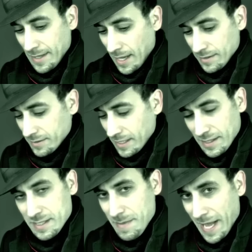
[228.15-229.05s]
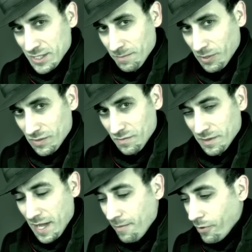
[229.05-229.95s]
I'd get these magic books from the
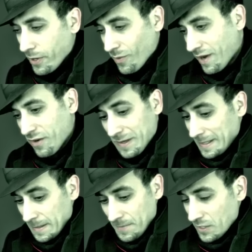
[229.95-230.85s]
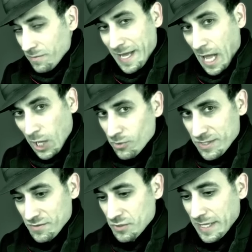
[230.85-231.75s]
library or whatever, and there'd be hundreds
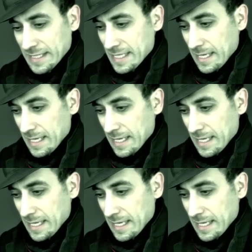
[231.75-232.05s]
of tricks.